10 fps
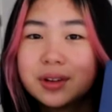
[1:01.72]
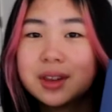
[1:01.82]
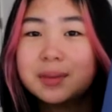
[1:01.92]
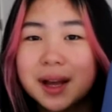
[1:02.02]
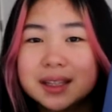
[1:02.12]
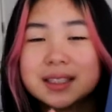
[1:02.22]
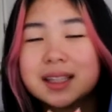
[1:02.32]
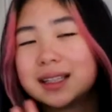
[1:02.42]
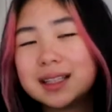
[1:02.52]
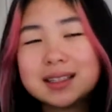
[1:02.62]
the pasta.
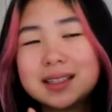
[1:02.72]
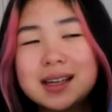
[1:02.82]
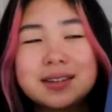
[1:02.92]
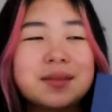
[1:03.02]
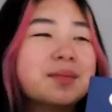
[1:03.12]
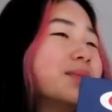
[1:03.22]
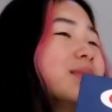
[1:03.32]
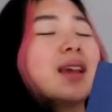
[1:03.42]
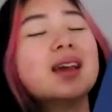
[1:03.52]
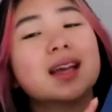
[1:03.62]
Anyway.
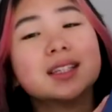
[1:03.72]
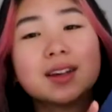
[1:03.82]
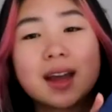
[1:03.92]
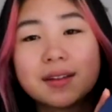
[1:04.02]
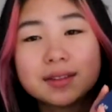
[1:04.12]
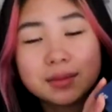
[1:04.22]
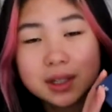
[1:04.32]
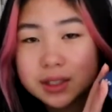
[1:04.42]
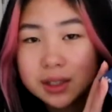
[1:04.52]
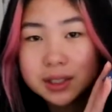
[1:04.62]
So I have some
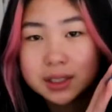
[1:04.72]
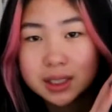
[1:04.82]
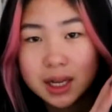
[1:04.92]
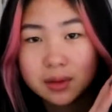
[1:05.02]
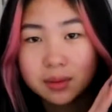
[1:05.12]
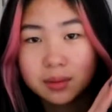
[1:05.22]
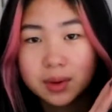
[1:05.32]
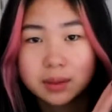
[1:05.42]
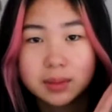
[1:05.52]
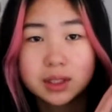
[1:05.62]
rigatoni today
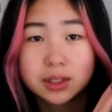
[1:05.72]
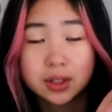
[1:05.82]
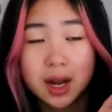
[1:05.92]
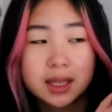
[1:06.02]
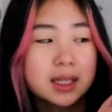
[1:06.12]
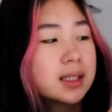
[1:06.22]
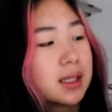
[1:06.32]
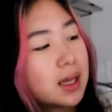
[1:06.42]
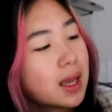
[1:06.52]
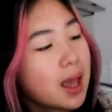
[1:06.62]
with me to try this,
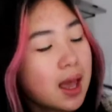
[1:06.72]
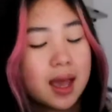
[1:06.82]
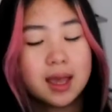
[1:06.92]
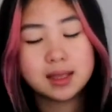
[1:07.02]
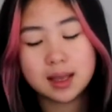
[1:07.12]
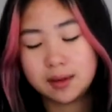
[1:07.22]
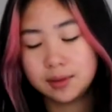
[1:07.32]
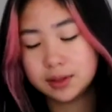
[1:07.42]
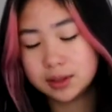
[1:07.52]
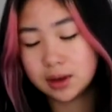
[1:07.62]
and I've
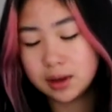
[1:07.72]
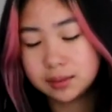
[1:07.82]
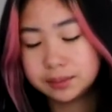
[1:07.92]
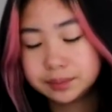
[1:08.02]
also got